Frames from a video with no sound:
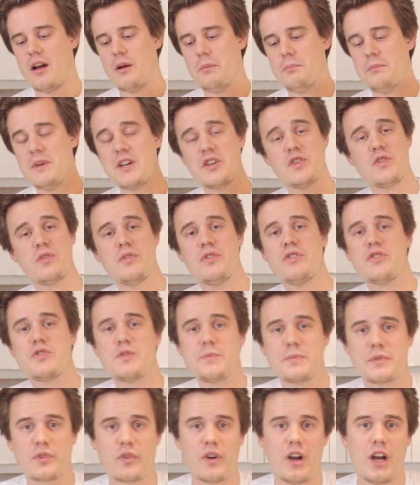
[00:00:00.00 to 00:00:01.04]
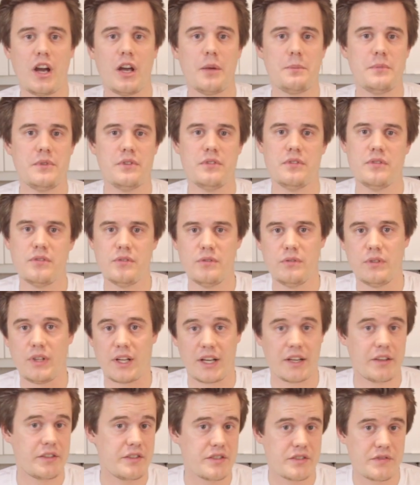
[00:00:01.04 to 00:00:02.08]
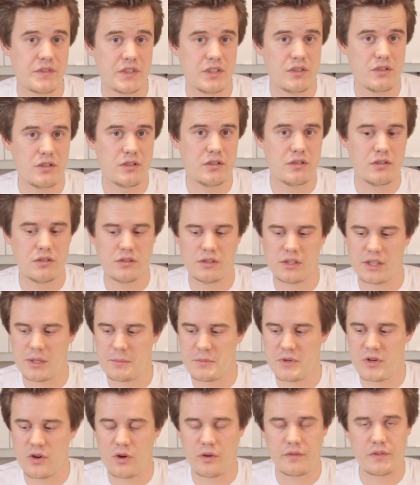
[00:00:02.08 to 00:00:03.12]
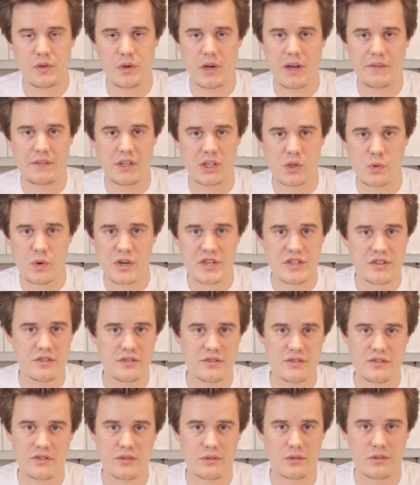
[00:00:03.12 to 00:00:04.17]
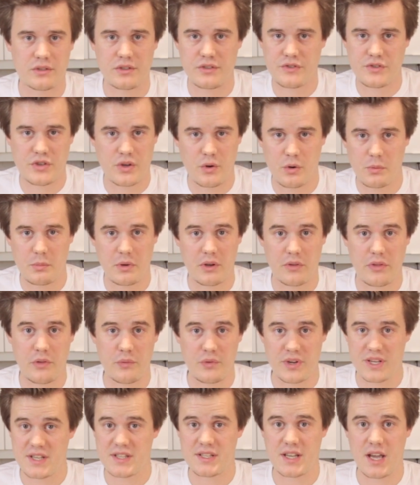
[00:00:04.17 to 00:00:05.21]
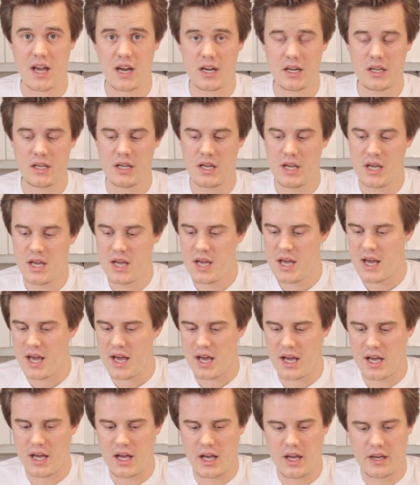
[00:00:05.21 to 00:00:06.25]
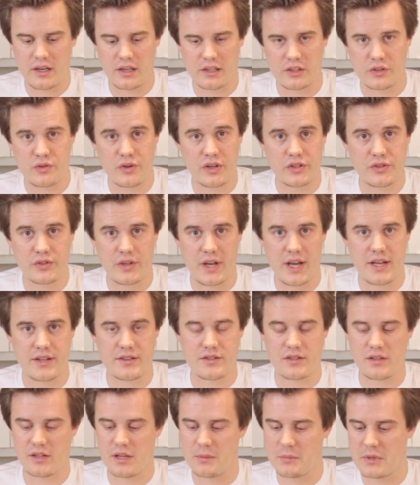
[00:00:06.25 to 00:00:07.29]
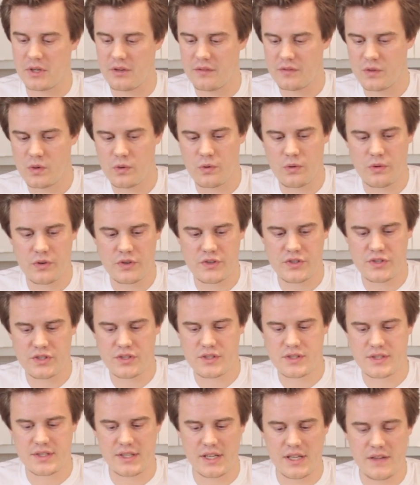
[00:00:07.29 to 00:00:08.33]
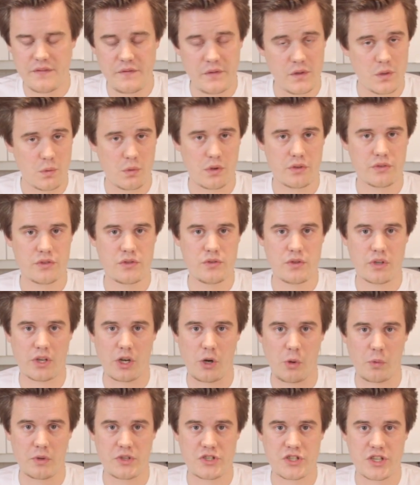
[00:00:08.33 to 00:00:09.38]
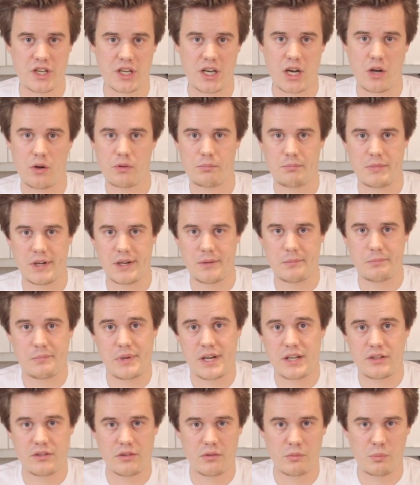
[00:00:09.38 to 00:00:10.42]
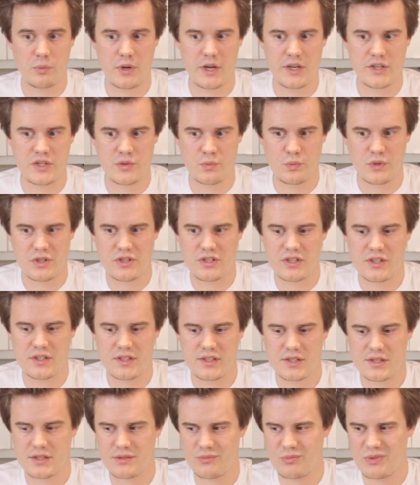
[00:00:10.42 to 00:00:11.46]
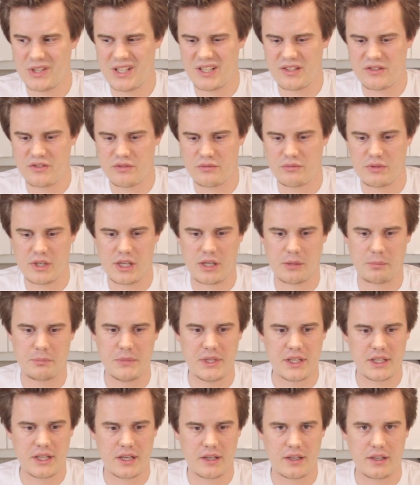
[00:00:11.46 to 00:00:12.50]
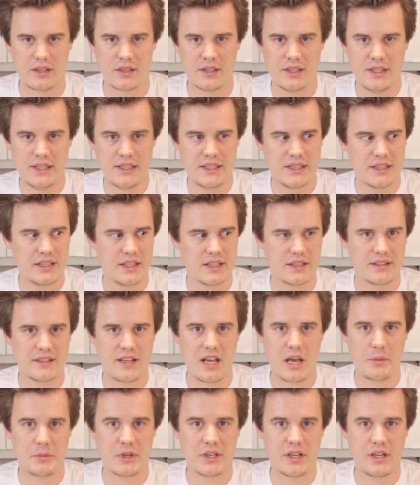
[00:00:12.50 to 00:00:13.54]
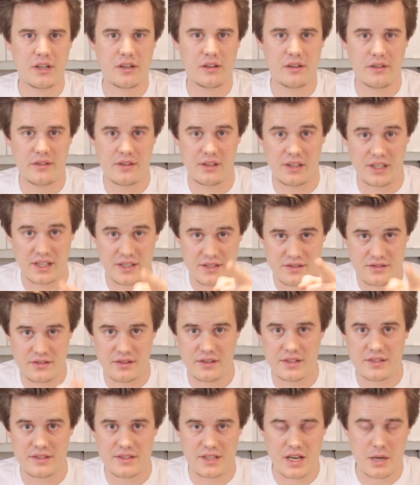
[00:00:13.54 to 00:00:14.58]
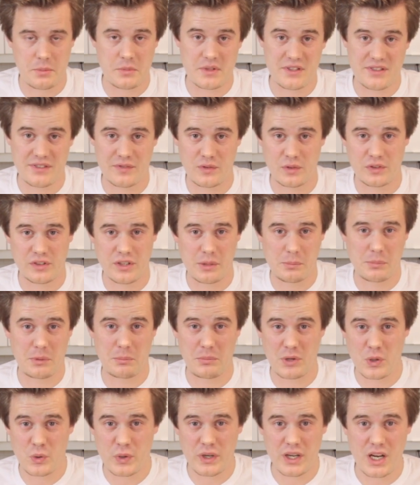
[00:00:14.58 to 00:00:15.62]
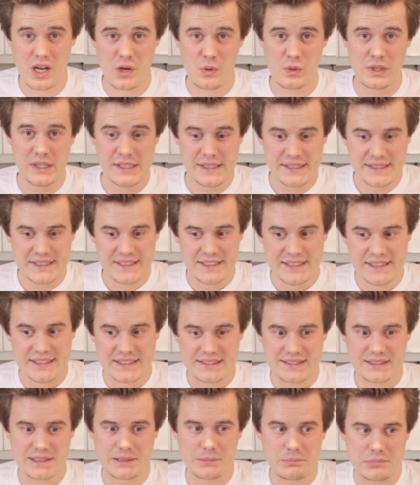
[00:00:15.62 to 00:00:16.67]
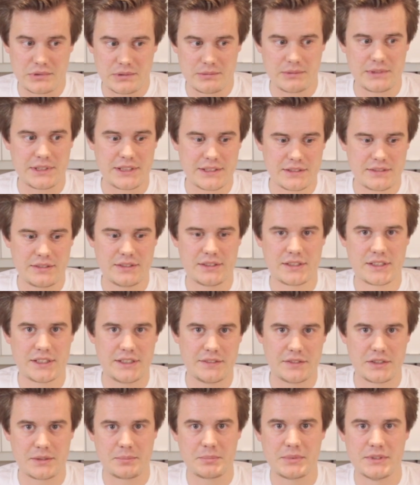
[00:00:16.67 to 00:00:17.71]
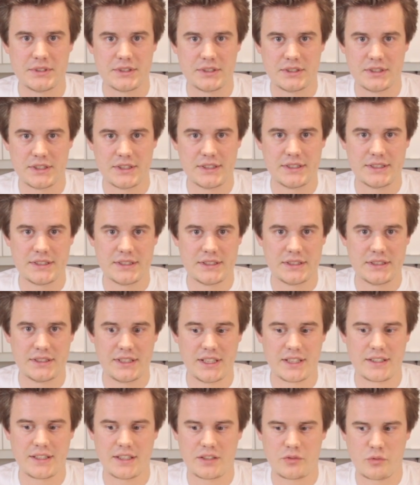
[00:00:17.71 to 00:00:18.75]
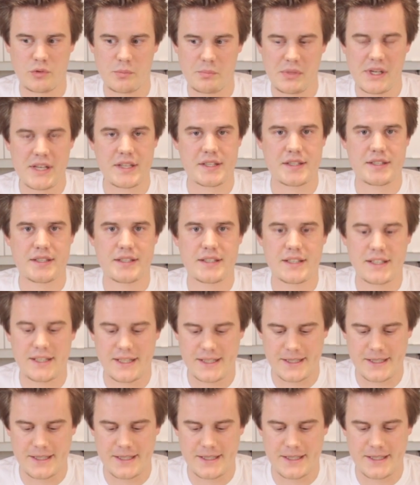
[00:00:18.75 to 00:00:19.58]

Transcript: Make sure you subscribe, you like this video, let me know if you have any questions or so about 3D scanning, and I'll try to answer them. And of course, if you want to, you can always check out my Patreon page, which is really to help me kind of get camera gear. The lens on this camera is, for example, broken now, so I probably have to save up and get that replaced.